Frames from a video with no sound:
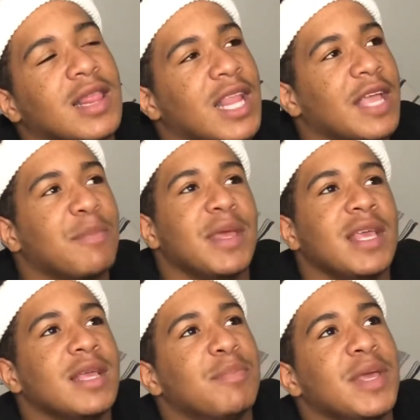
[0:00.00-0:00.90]
Like,
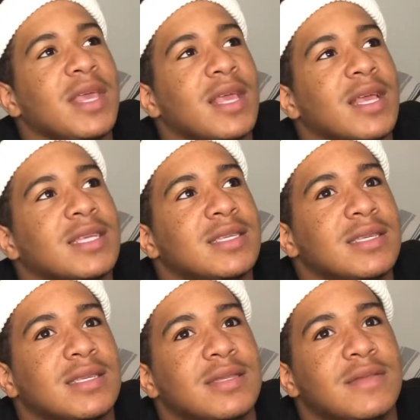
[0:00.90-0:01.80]
pink is
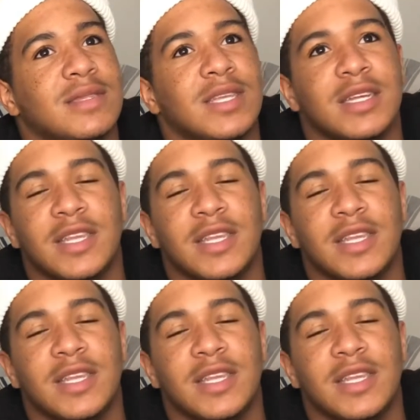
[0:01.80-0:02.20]
just a